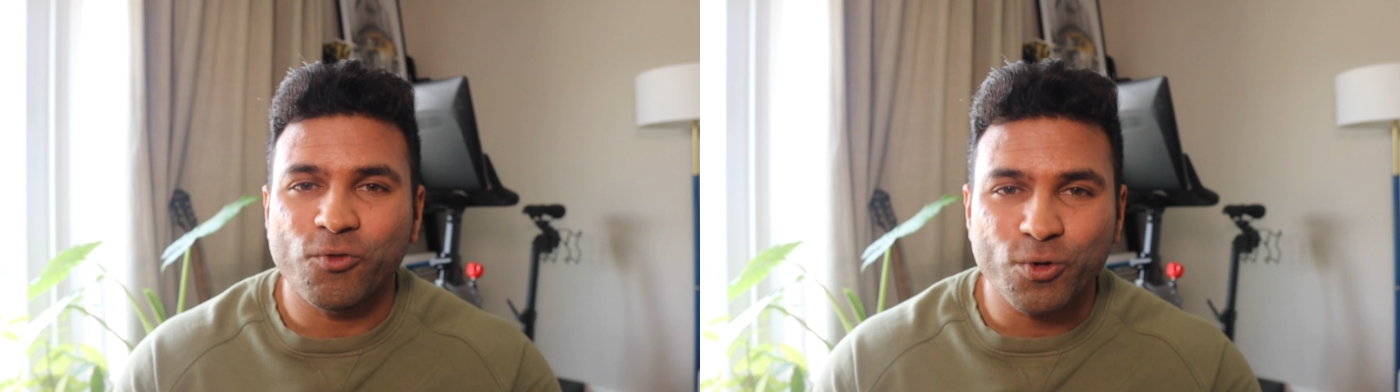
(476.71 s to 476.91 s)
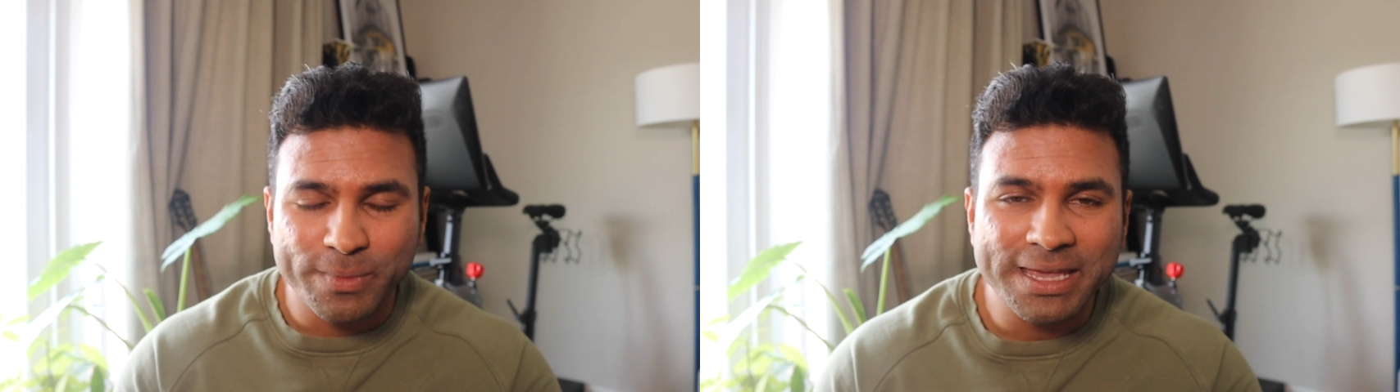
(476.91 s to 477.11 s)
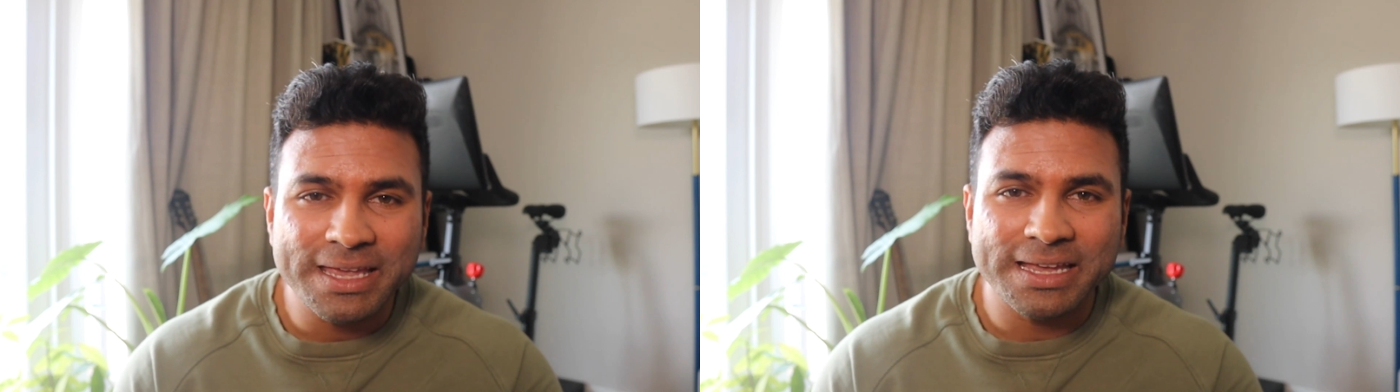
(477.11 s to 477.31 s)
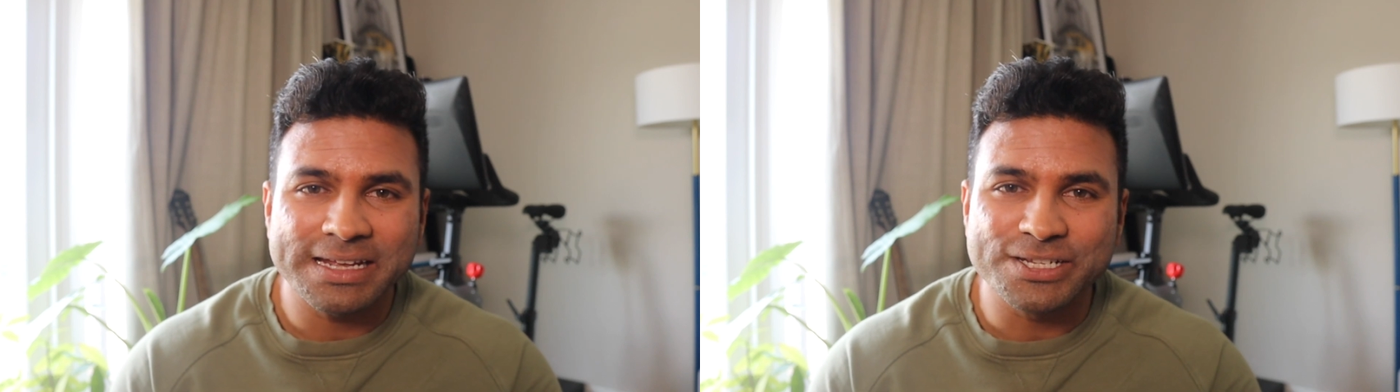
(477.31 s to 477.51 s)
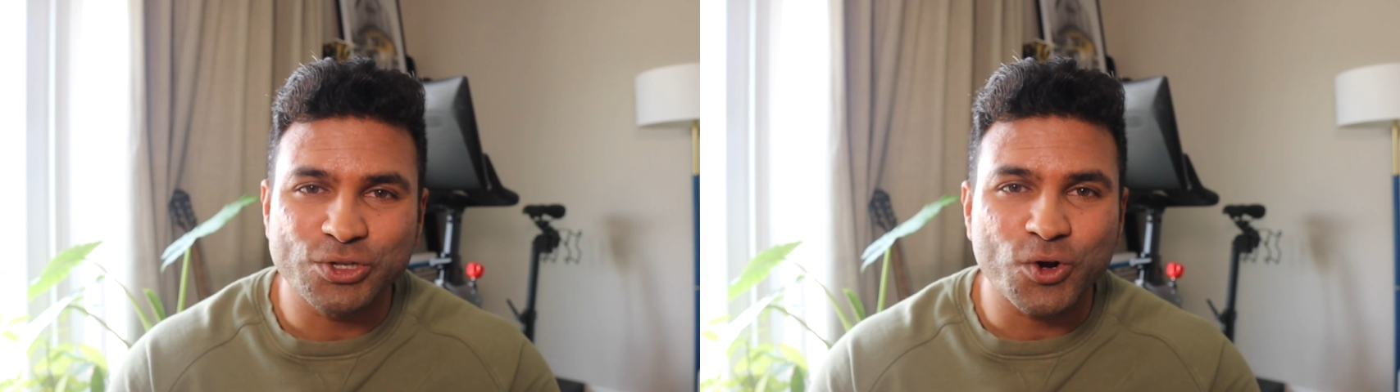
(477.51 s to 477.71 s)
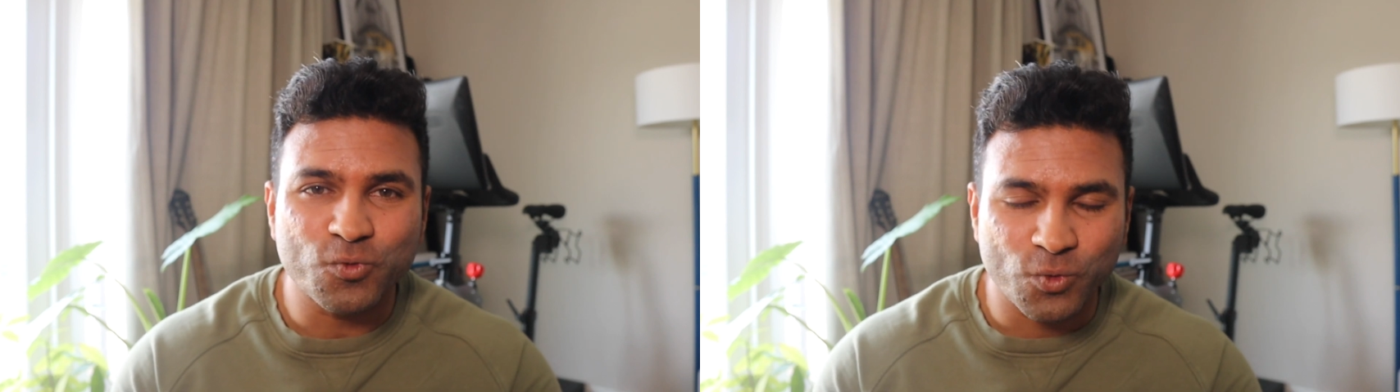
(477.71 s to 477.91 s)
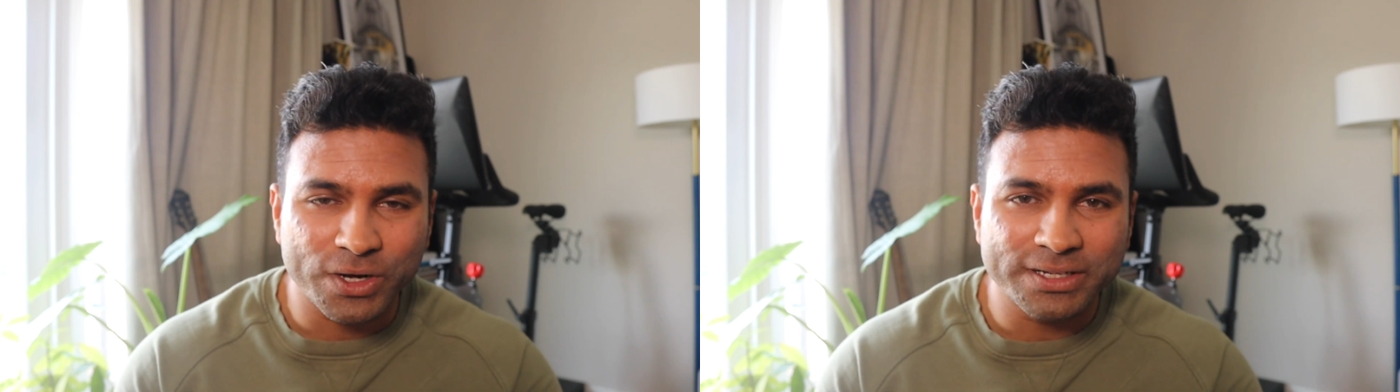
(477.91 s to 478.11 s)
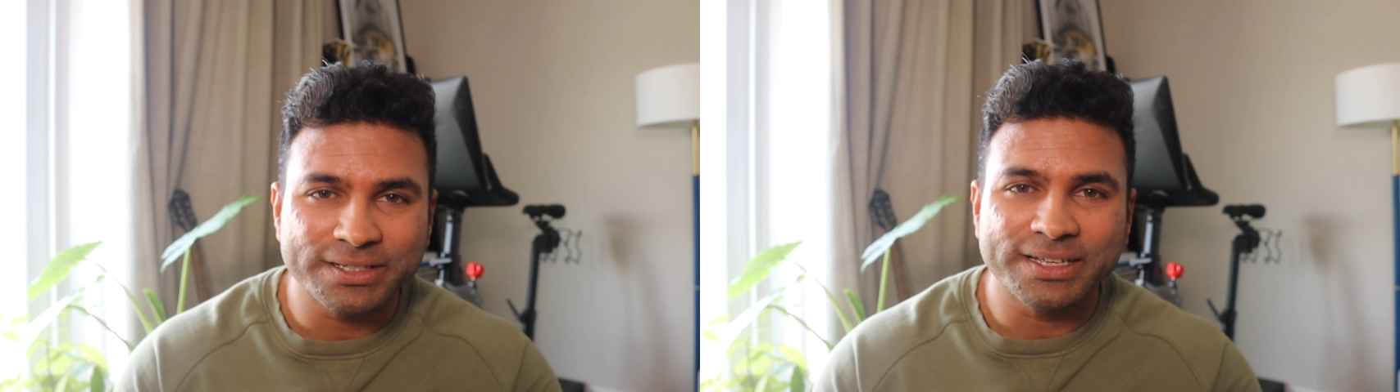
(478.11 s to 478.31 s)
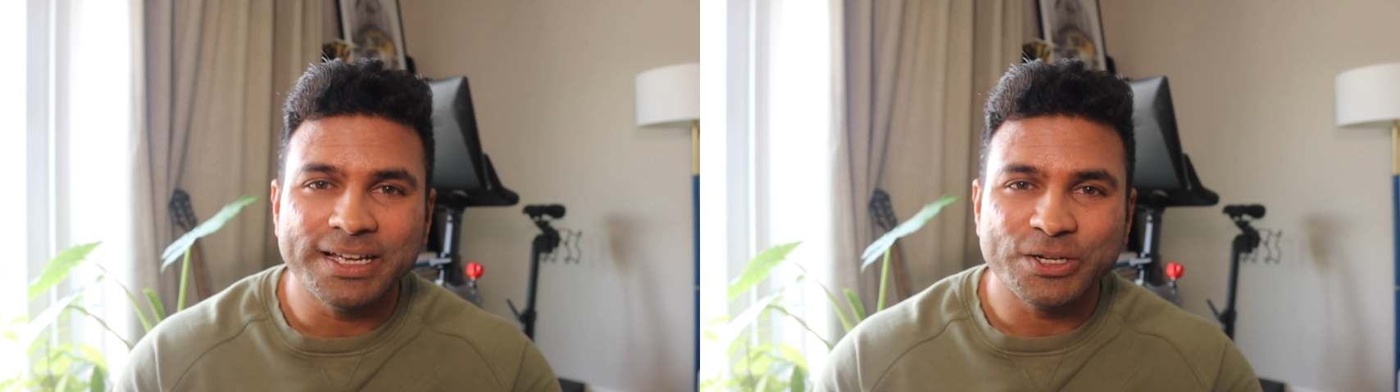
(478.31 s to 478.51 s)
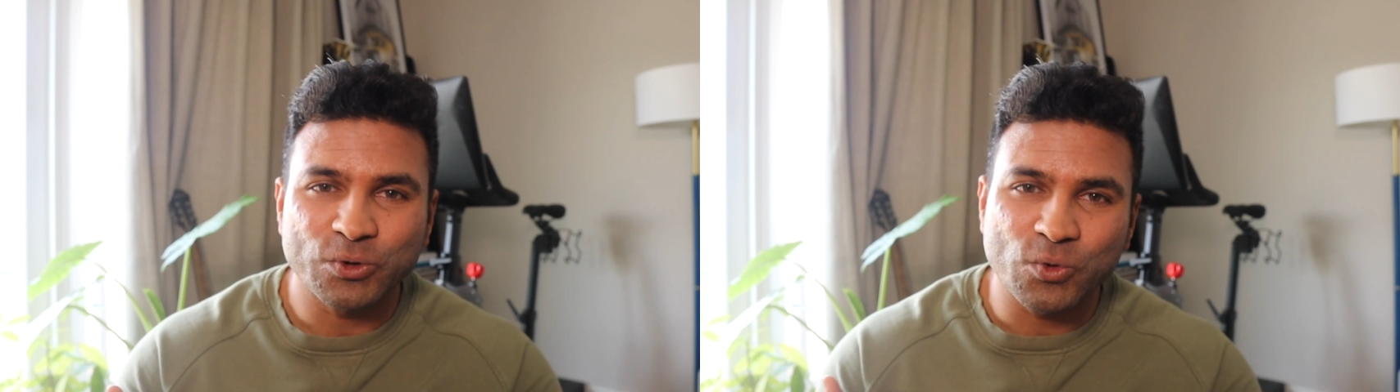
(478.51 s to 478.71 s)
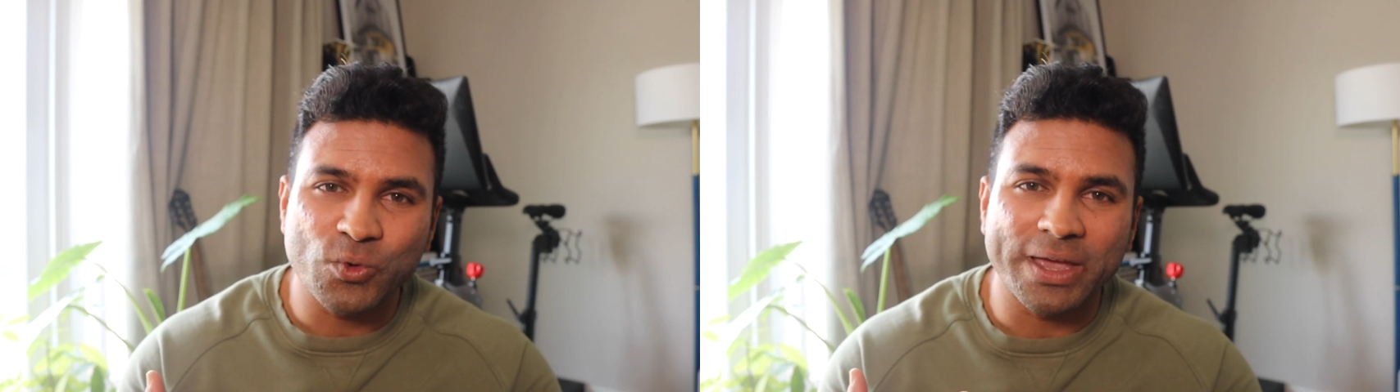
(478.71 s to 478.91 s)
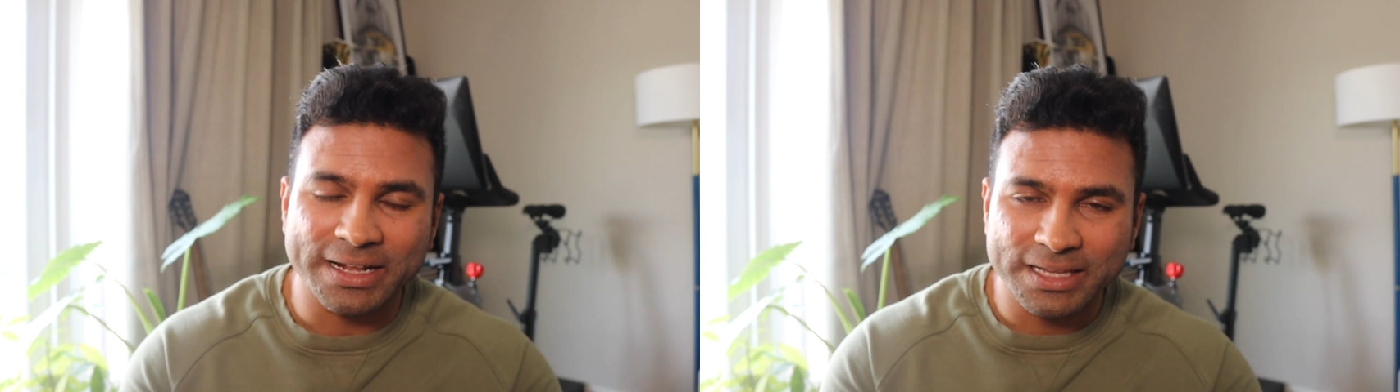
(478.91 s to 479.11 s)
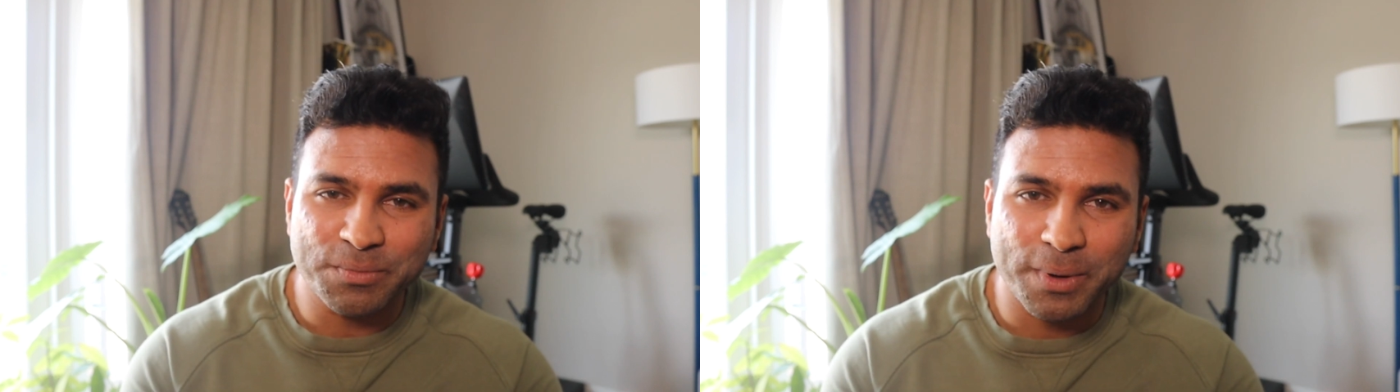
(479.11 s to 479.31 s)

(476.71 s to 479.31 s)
For me, it's not worth to get that